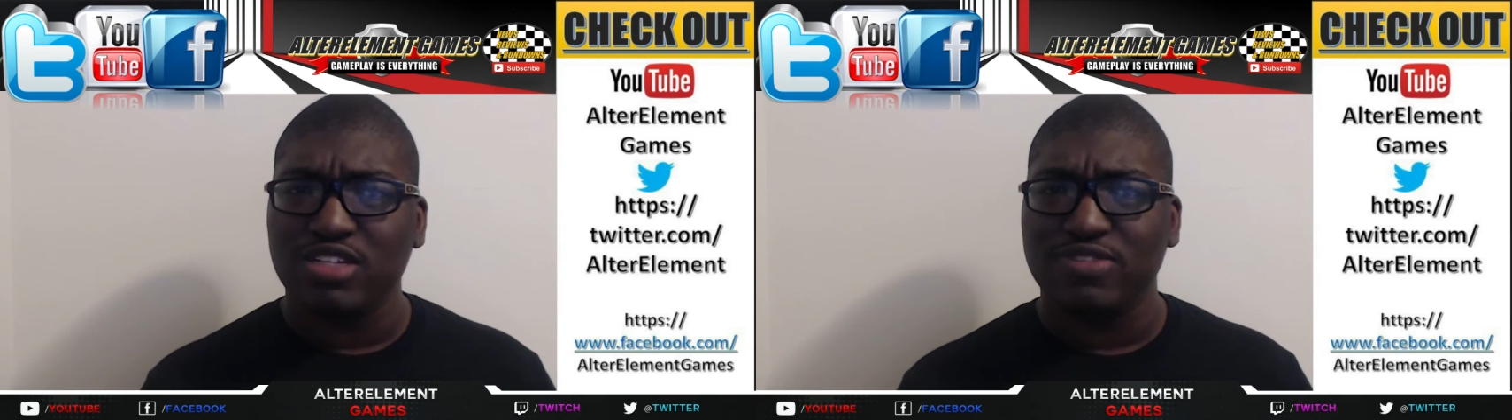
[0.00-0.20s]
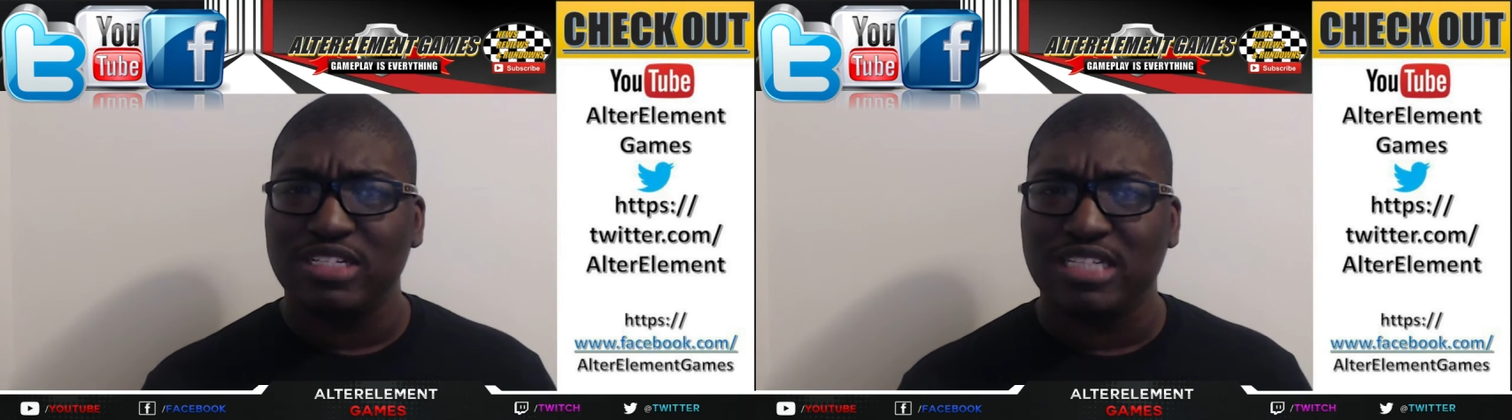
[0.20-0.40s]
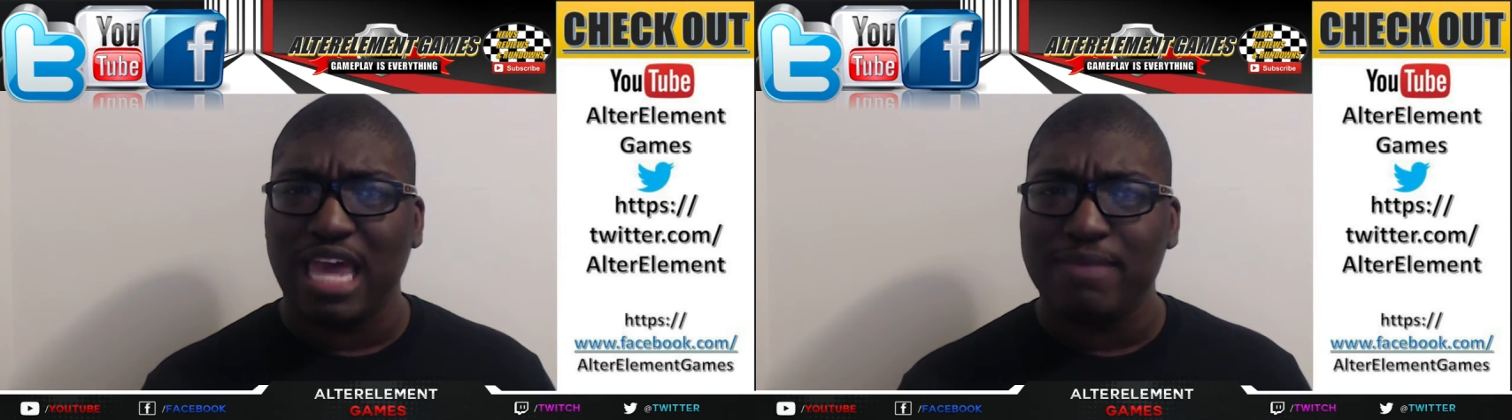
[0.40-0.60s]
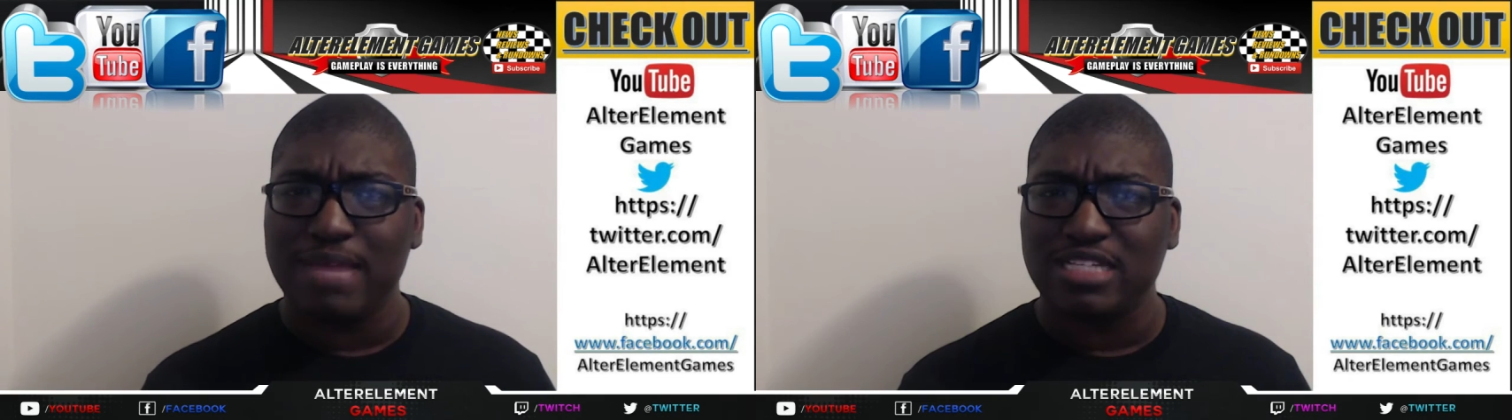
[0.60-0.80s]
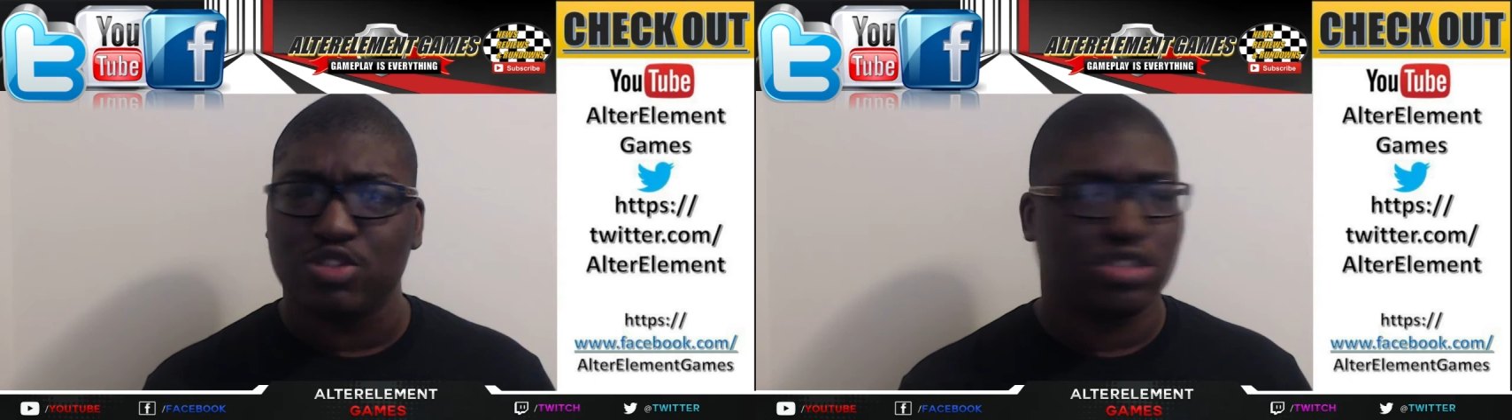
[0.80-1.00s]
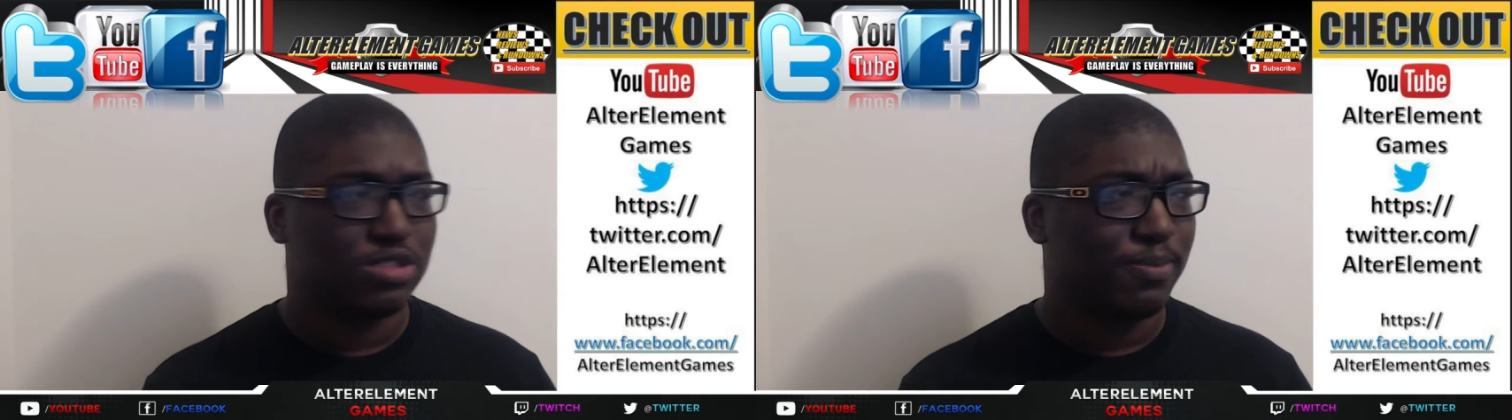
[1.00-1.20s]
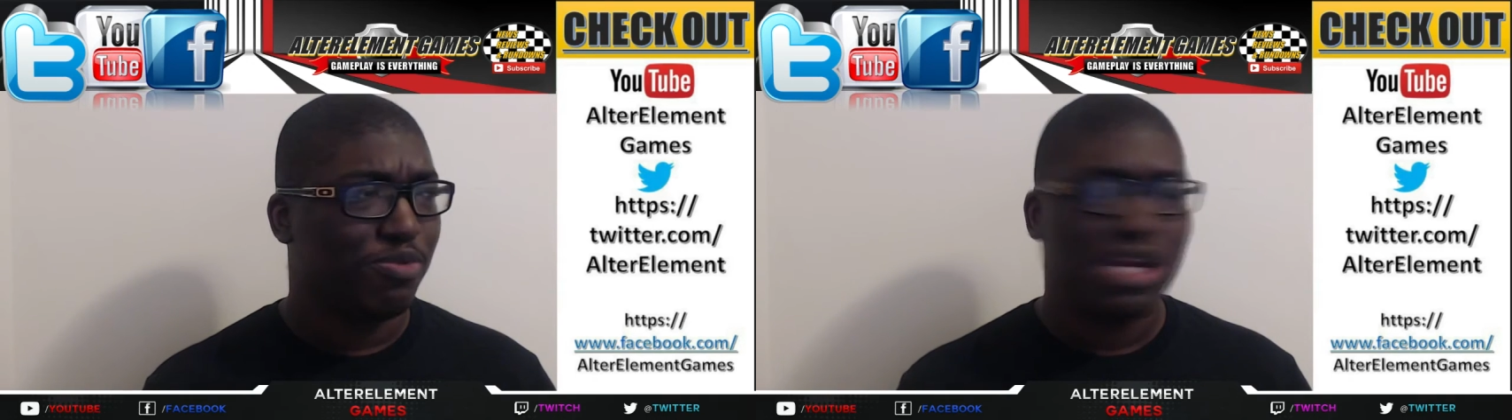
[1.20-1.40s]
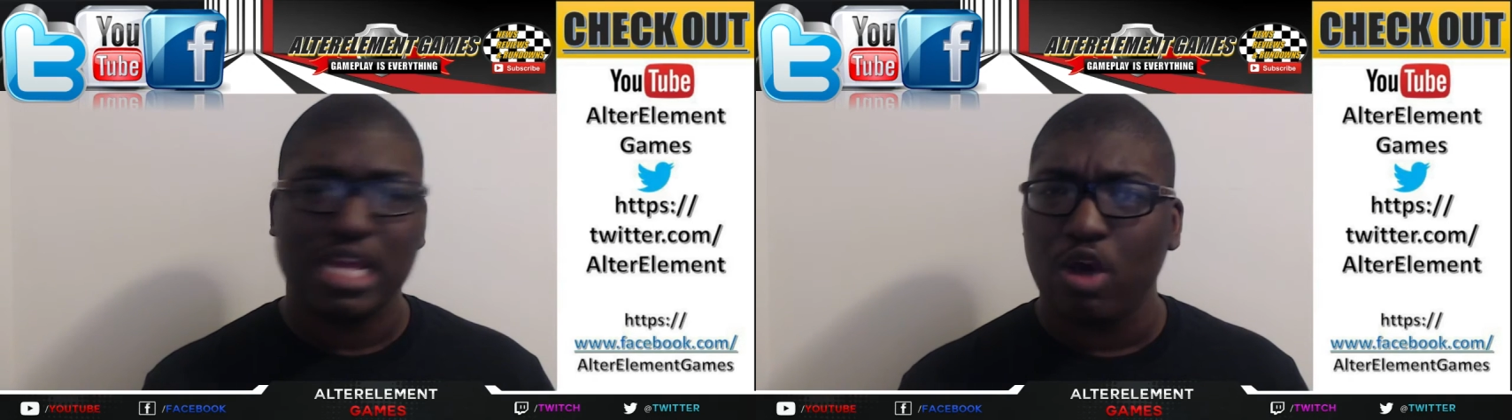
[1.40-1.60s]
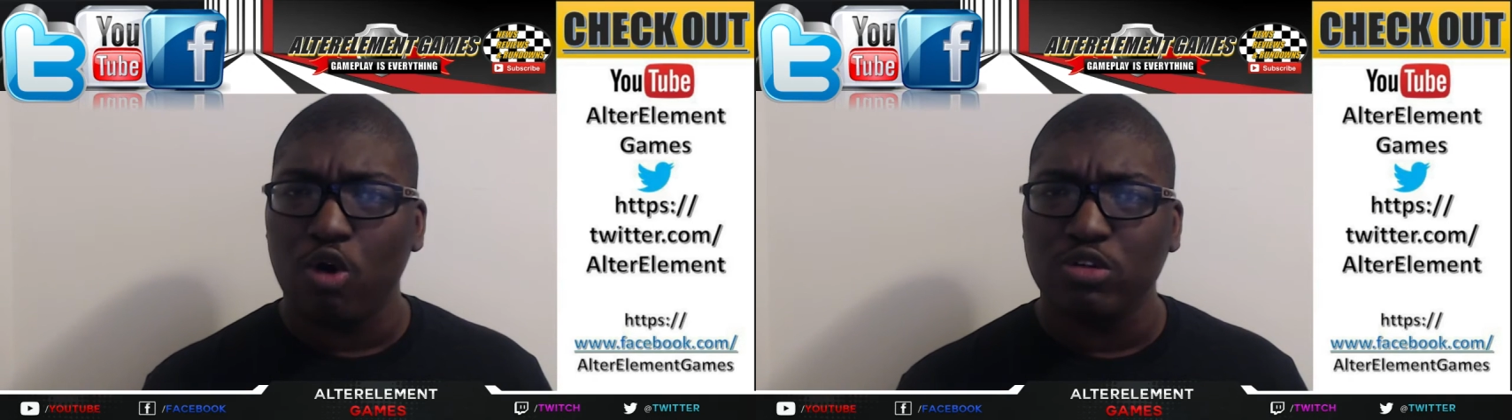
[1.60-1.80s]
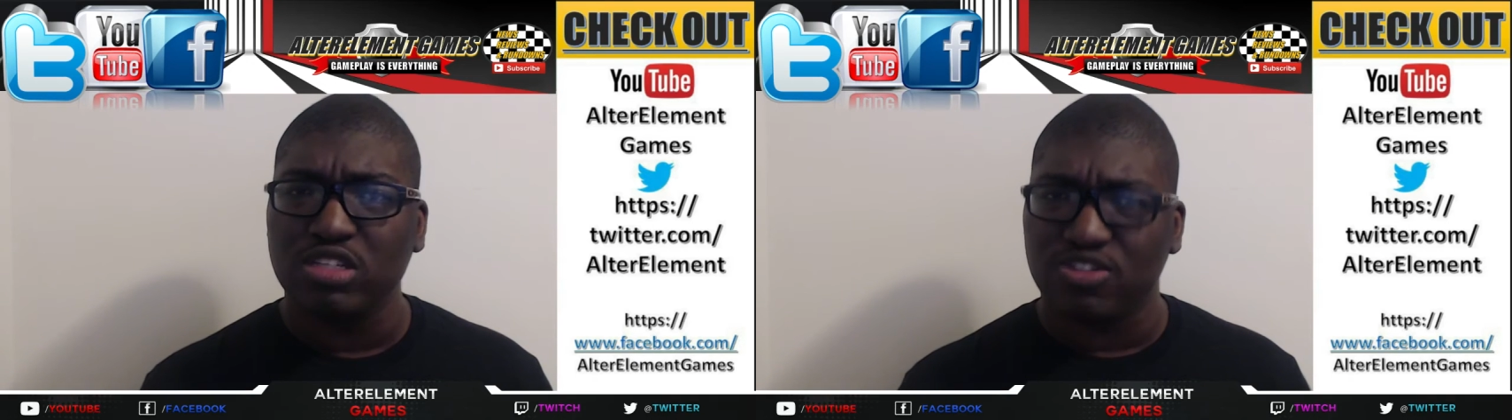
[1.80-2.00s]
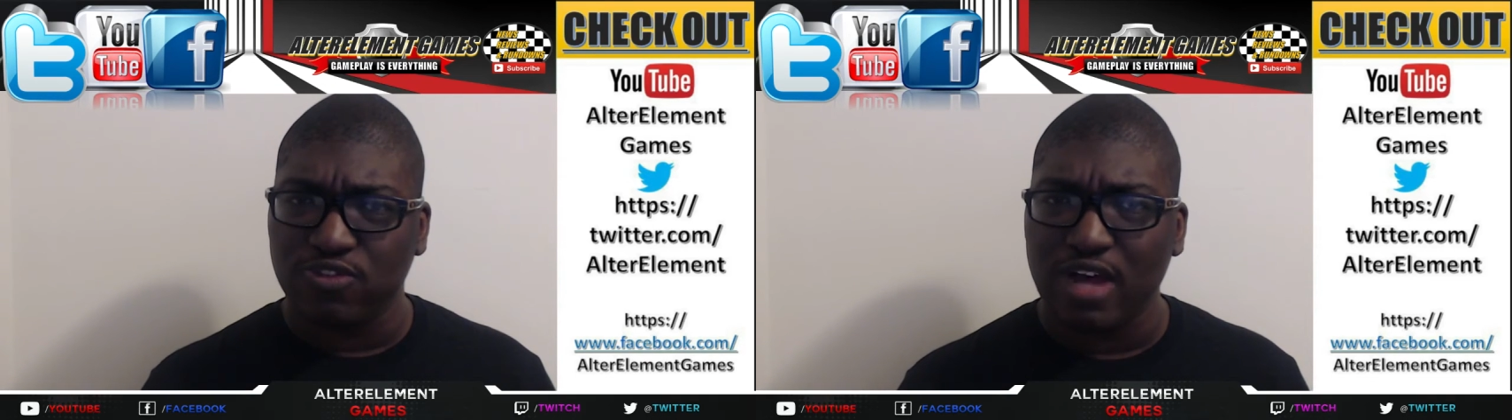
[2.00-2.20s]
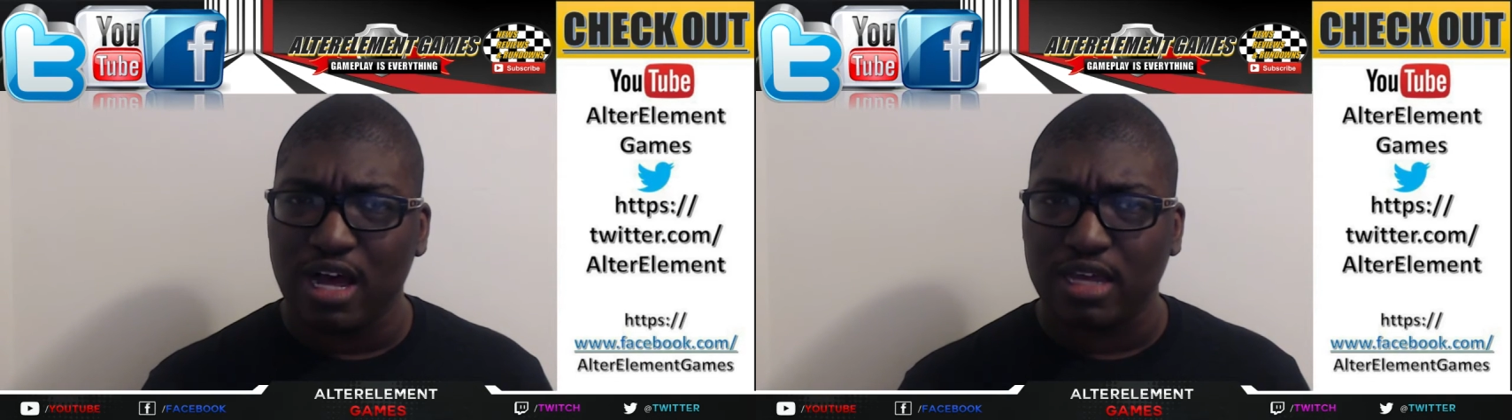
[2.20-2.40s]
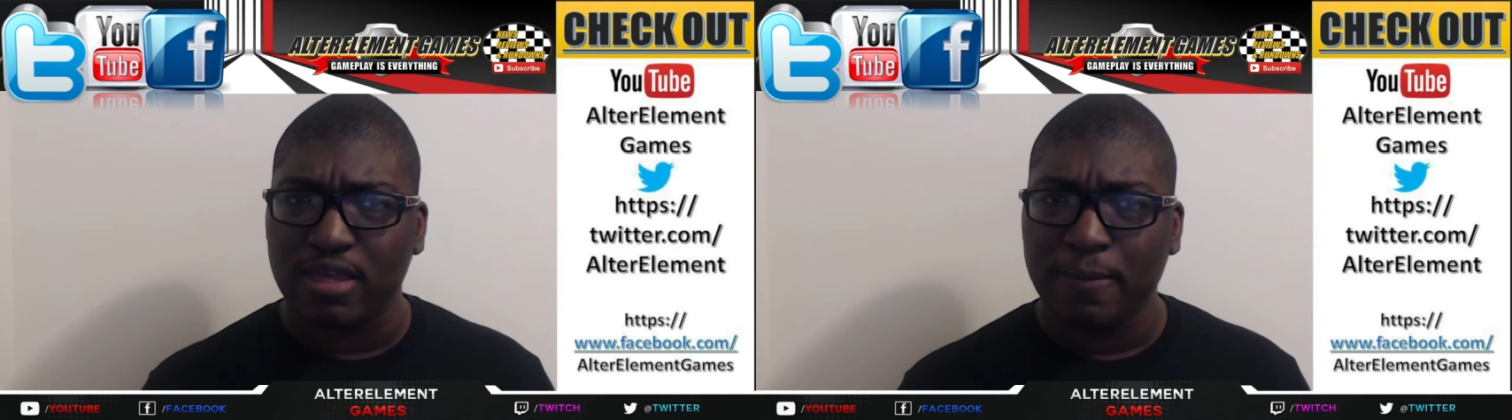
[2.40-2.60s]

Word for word: of this game that's pretty old as fuck.